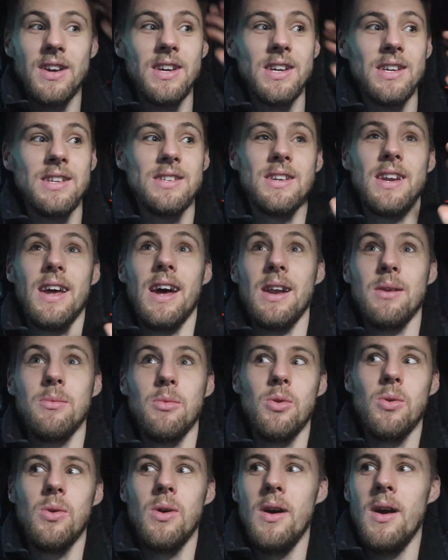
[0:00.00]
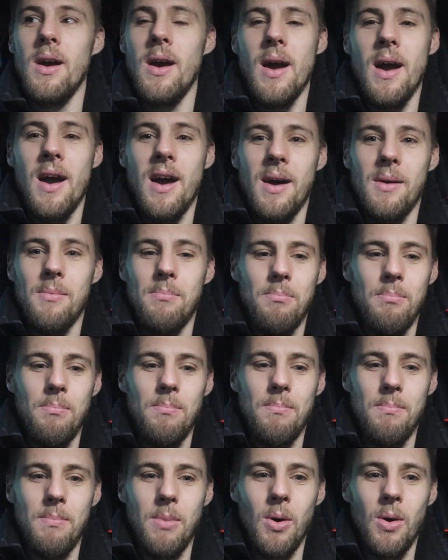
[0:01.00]
It is an animal.
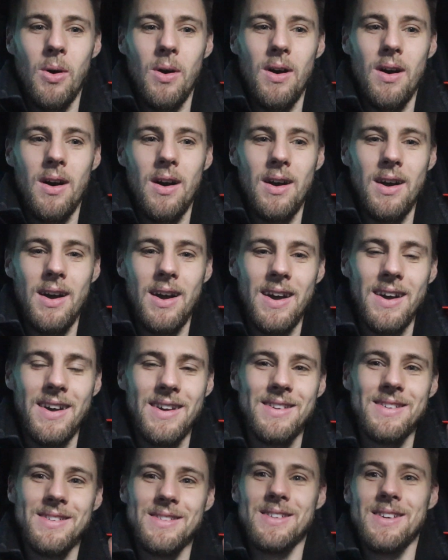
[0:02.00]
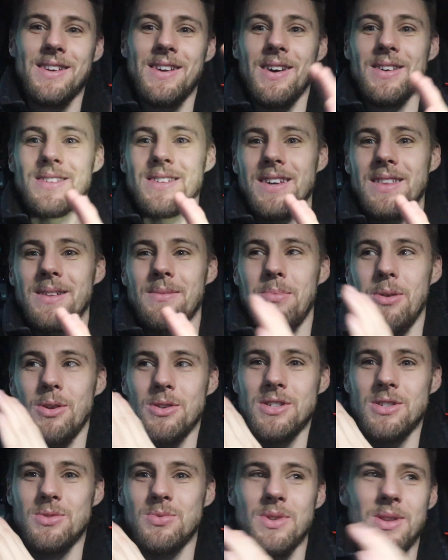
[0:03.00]
But you've got to take the
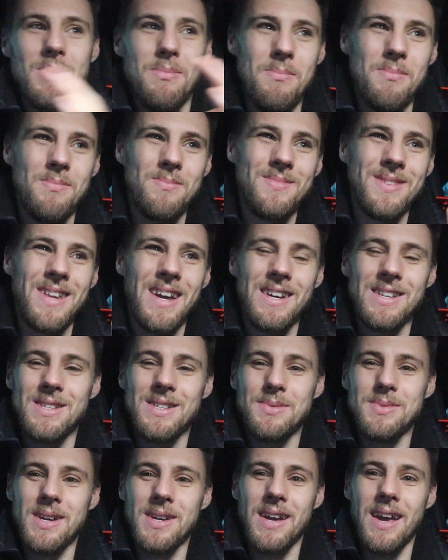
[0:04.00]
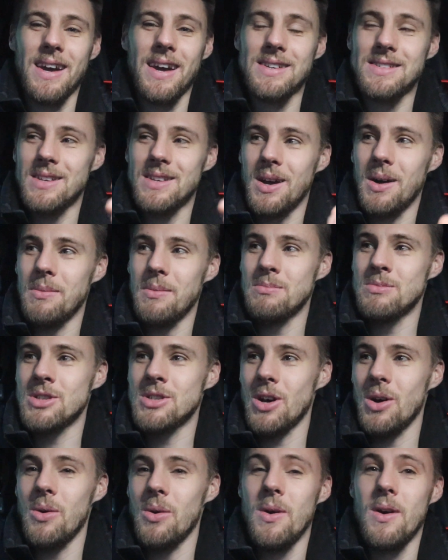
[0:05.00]
pluses with the negatives, I guess.
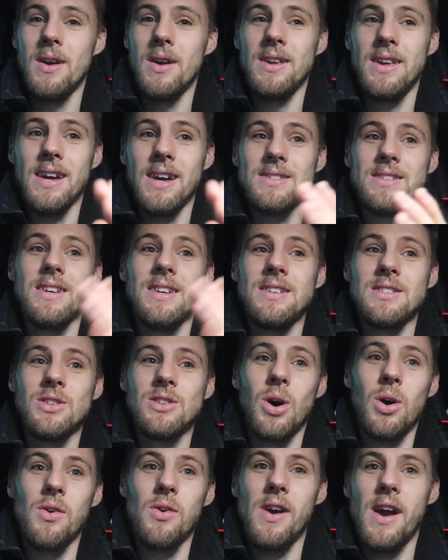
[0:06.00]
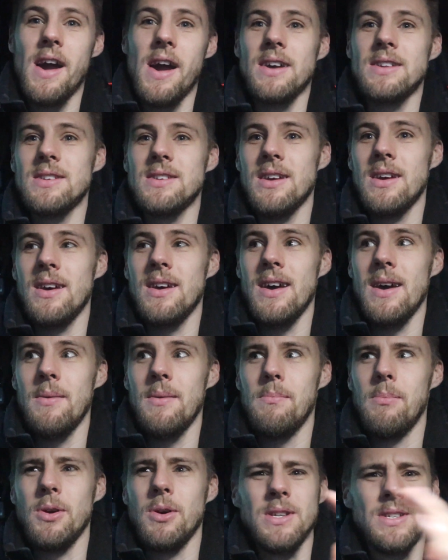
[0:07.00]
So yes, it is direct,
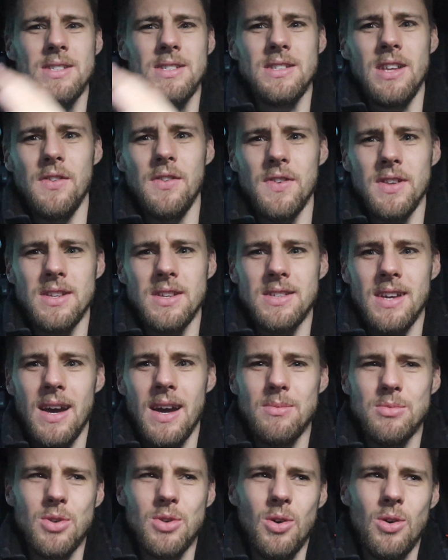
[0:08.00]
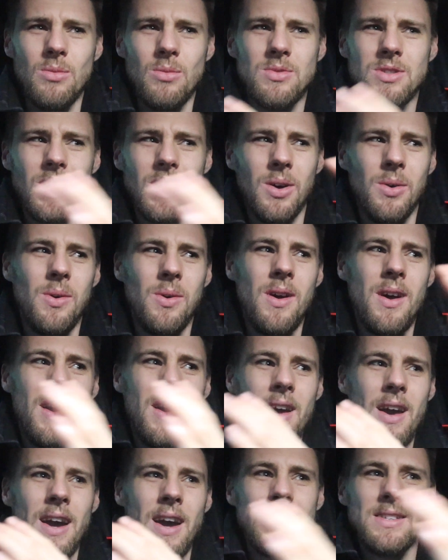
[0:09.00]
but it's stiff at the same time, so
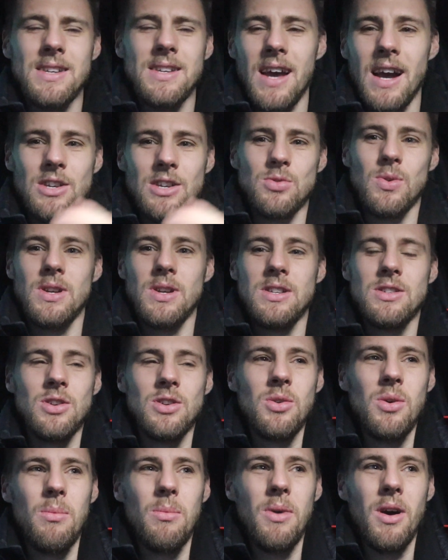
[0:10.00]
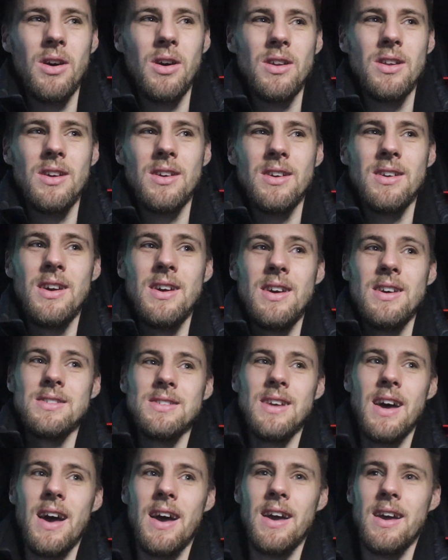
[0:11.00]
it's a catch-22. I'm not gonna
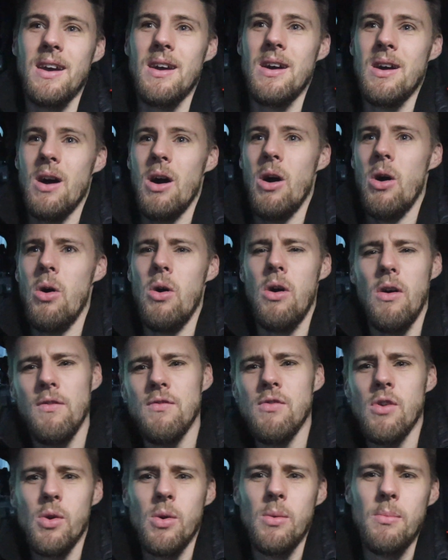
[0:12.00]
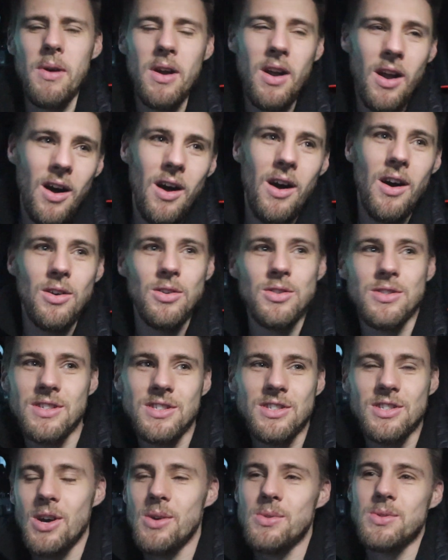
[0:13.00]
say, oh, I've ruined my car because
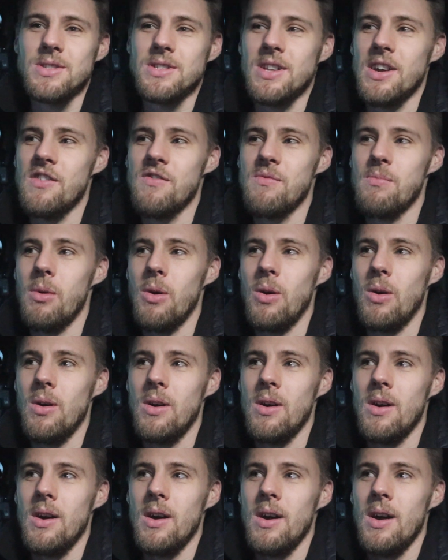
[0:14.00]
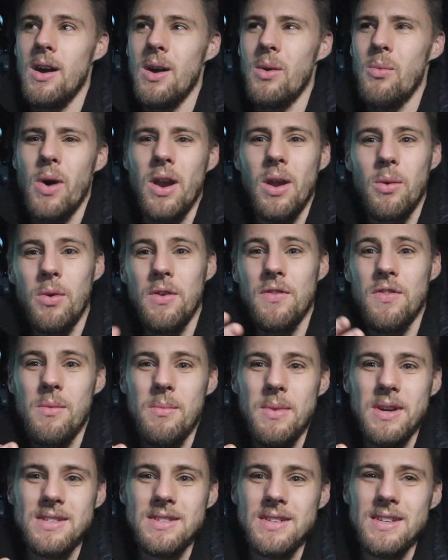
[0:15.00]
it's so stiff, but when I'm with the
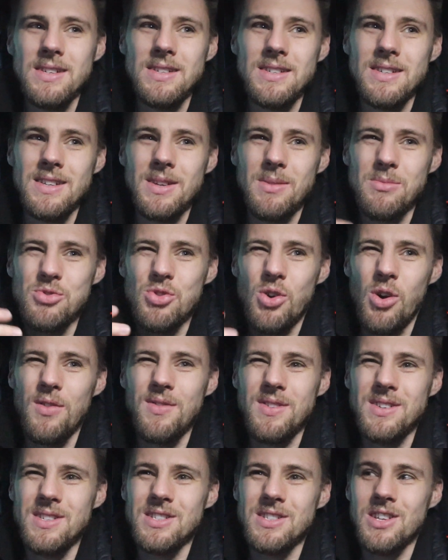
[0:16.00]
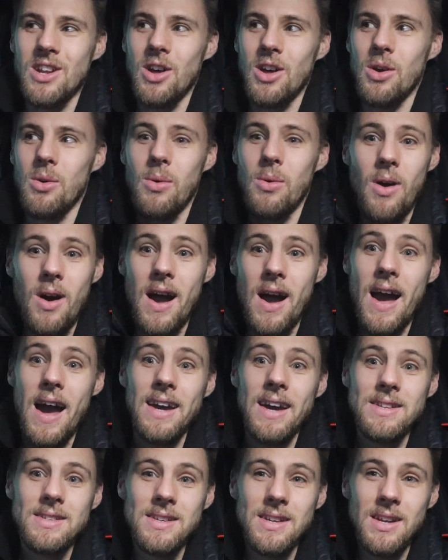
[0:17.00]
missus and I'm driving slow, I
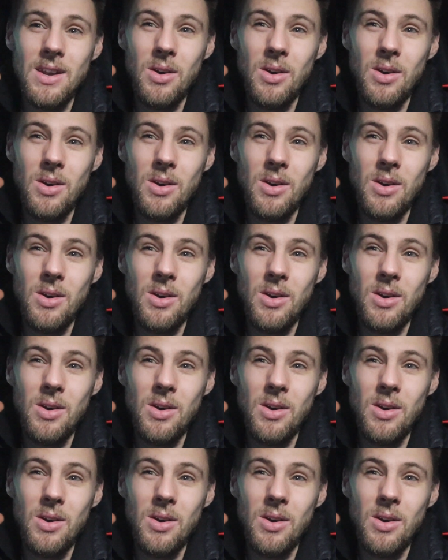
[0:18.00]
hate it.